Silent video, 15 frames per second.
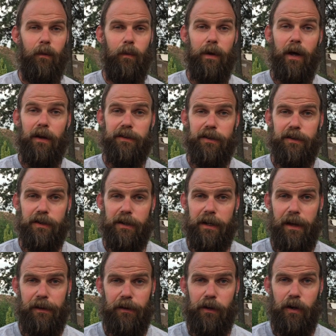We also took
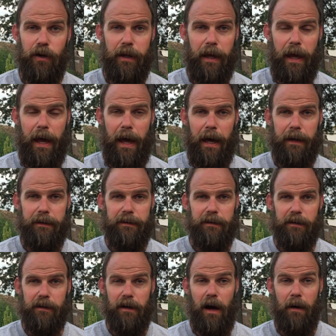another look at
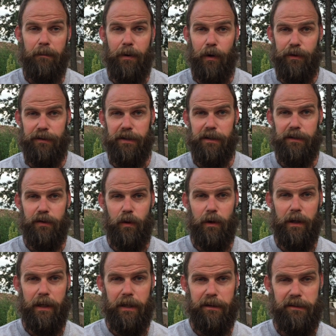composting
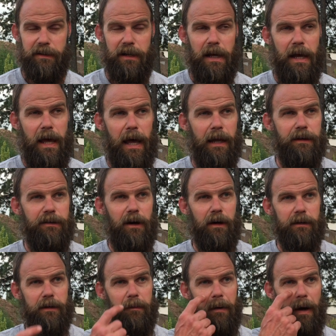toilets and
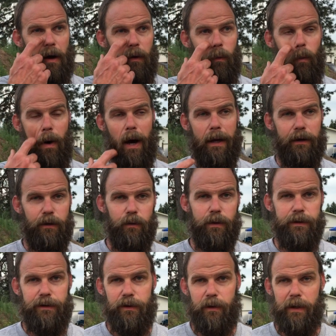talked about why you
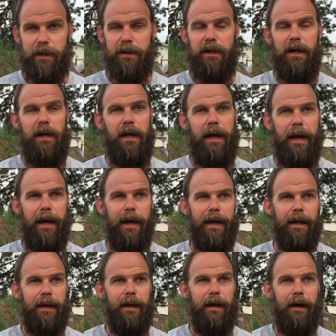would do it
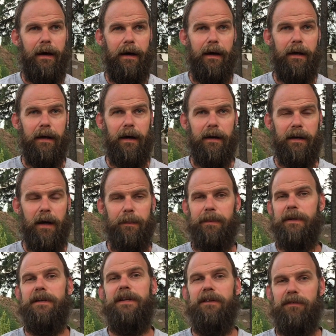and uh, a
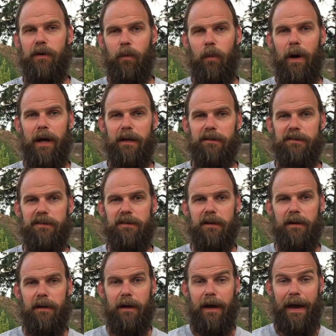couple of different ways
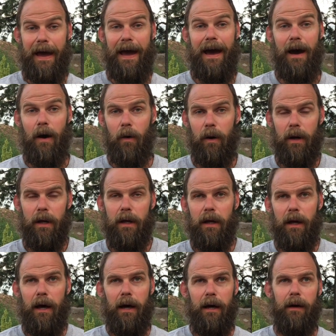how.
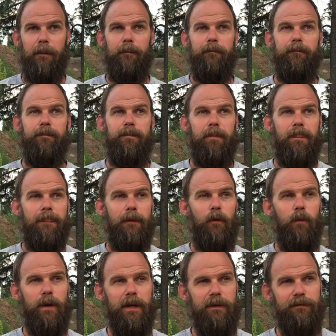Um,
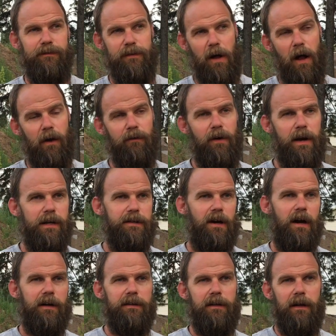we've already
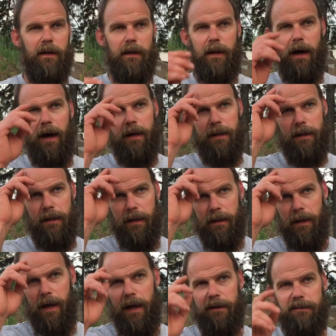talked a lot in the
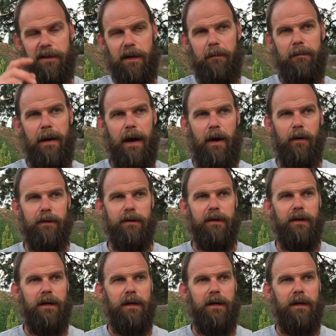class about